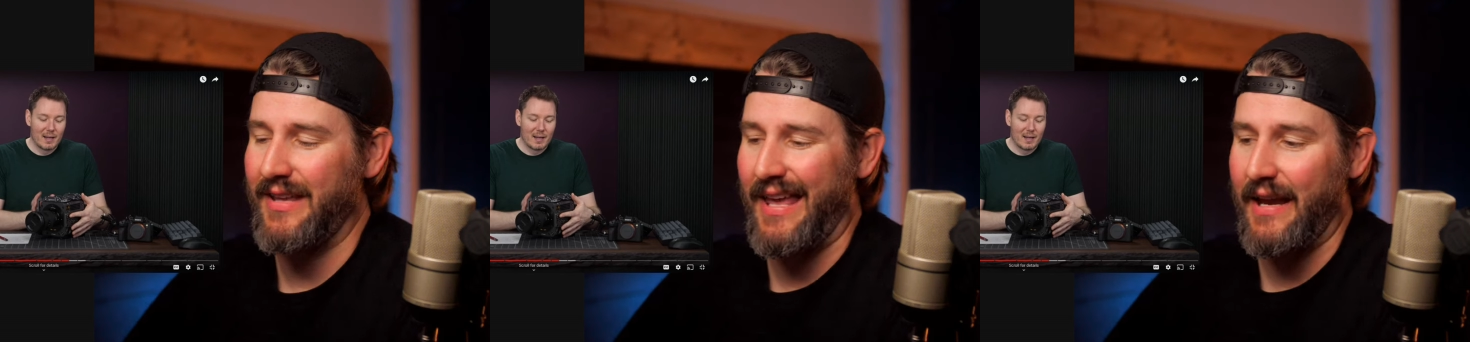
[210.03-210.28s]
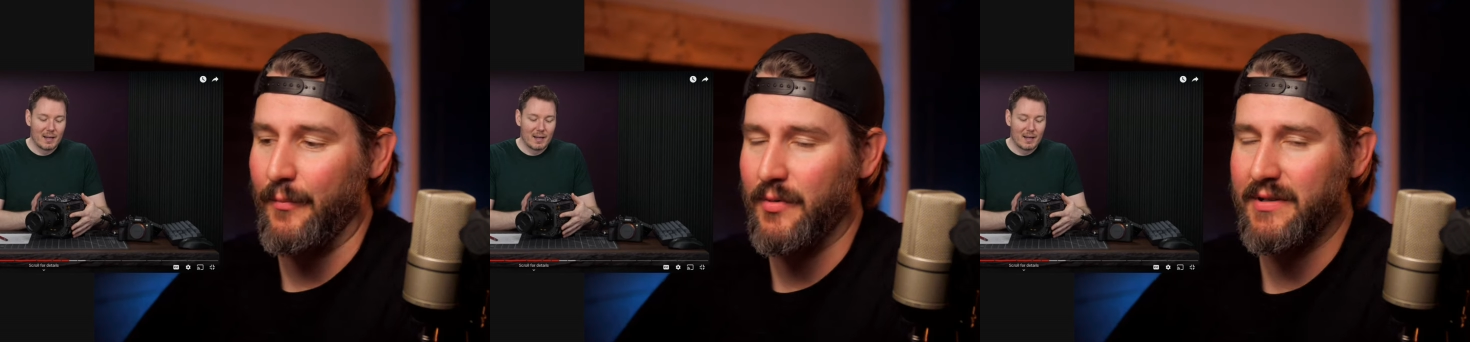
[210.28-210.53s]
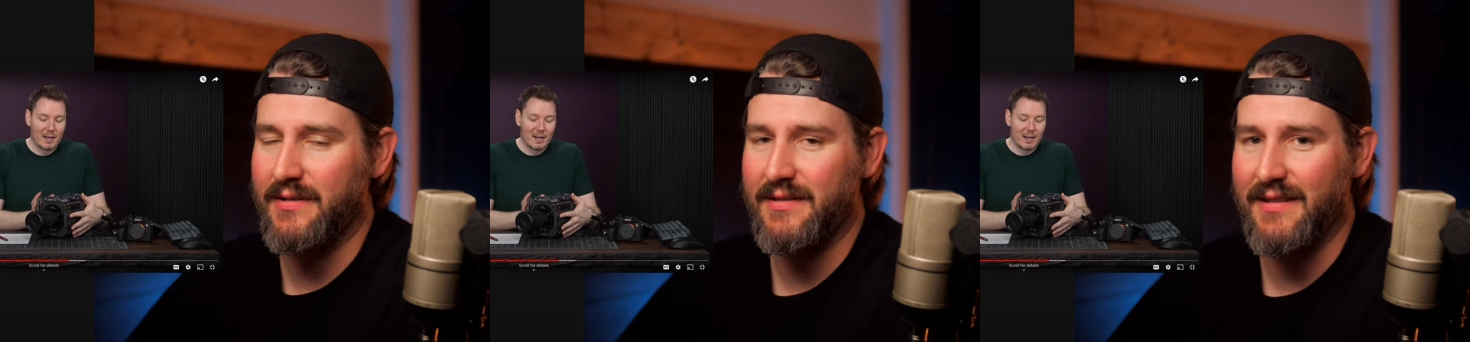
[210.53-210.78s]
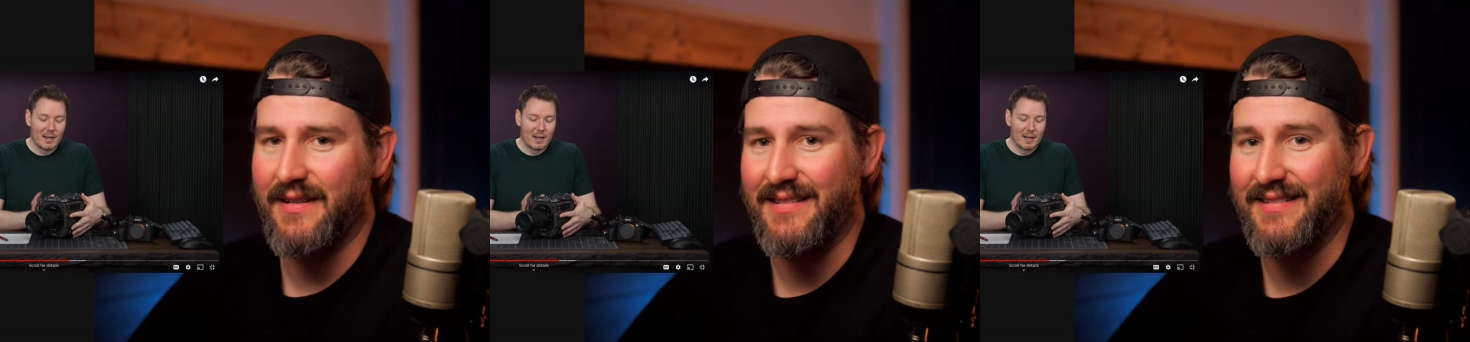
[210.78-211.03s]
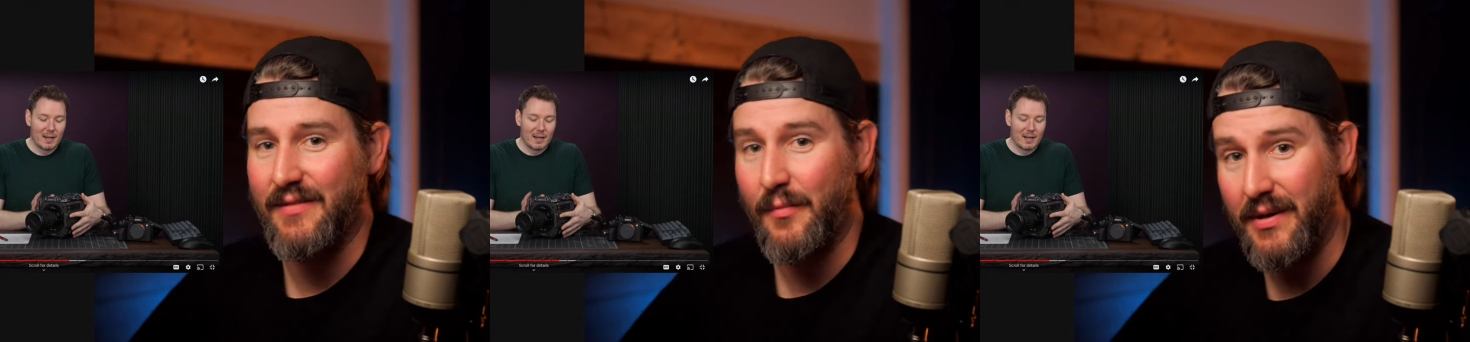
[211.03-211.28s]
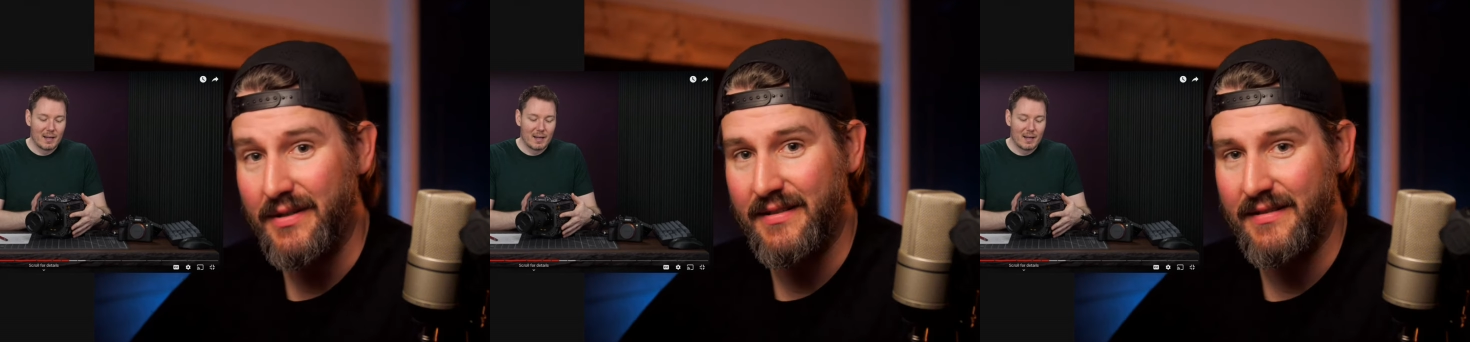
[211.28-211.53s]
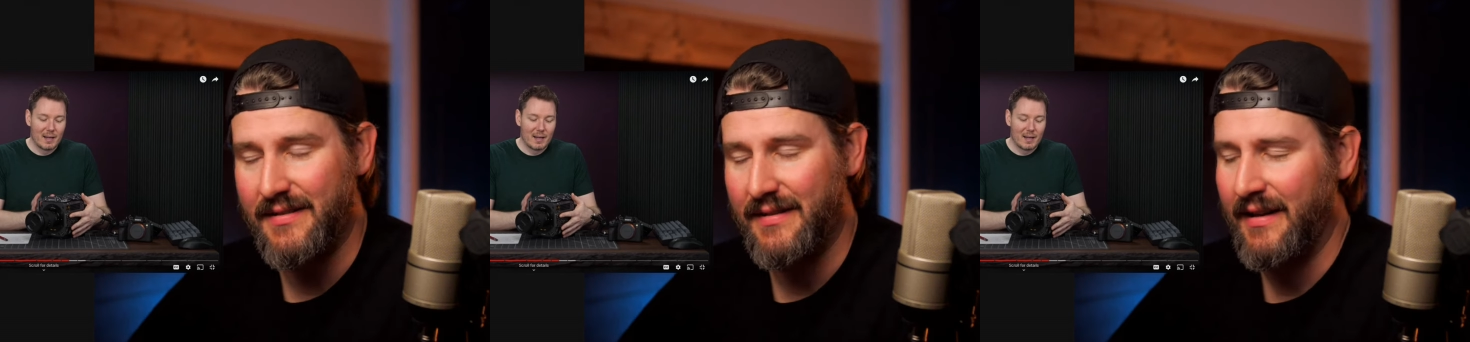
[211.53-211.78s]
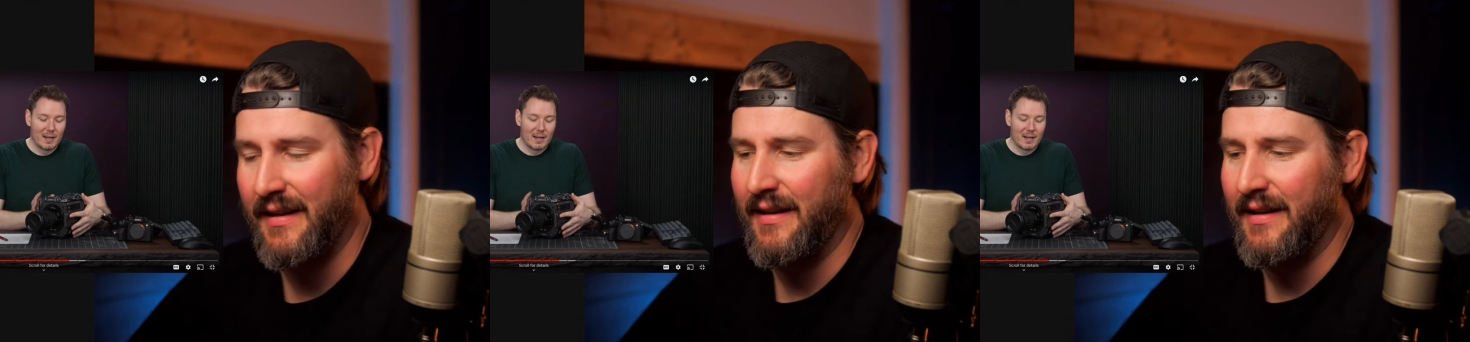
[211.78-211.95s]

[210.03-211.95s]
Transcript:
Speaker 1: cameras is the buttons.